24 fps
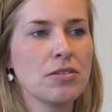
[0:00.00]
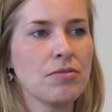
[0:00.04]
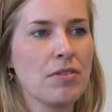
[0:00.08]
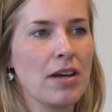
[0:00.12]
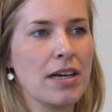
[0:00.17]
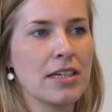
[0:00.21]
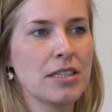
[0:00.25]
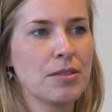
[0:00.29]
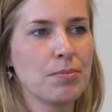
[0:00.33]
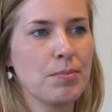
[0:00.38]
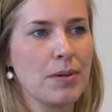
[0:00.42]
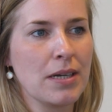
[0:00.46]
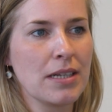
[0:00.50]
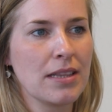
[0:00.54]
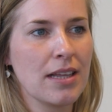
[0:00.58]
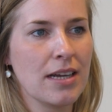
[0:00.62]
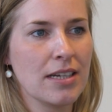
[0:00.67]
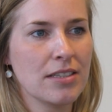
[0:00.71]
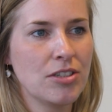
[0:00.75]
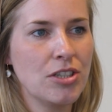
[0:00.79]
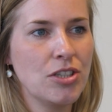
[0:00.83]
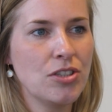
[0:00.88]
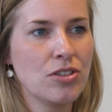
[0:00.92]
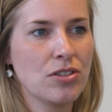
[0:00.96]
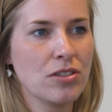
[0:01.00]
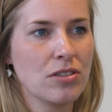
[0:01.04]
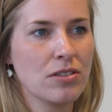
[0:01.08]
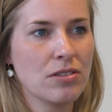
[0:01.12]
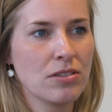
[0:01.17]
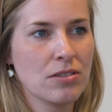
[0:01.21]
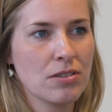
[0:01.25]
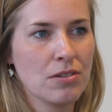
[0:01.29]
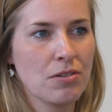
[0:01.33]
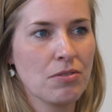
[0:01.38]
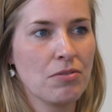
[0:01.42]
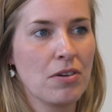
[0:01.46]
aspect that
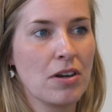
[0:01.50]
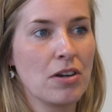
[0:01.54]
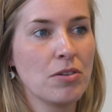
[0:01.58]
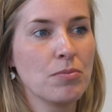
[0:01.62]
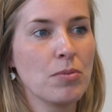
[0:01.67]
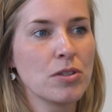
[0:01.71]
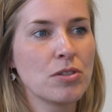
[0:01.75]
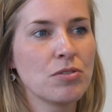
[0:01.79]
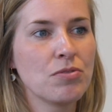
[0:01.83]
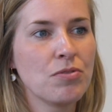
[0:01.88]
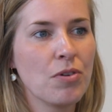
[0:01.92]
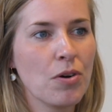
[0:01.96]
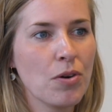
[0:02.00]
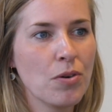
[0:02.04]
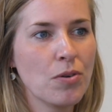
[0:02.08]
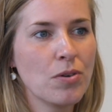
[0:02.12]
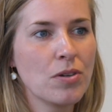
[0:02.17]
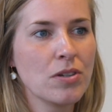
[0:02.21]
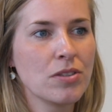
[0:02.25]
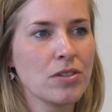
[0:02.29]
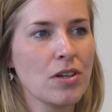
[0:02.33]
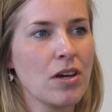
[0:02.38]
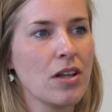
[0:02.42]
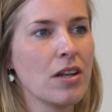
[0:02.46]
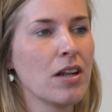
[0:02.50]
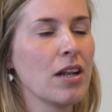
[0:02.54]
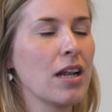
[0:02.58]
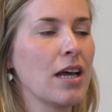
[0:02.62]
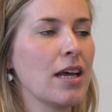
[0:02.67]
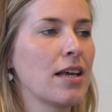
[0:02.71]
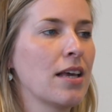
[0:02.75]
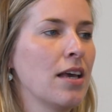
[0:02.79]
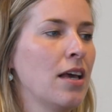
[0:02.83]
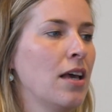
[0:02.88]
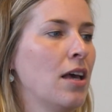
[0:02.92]
teachers very much focus on, like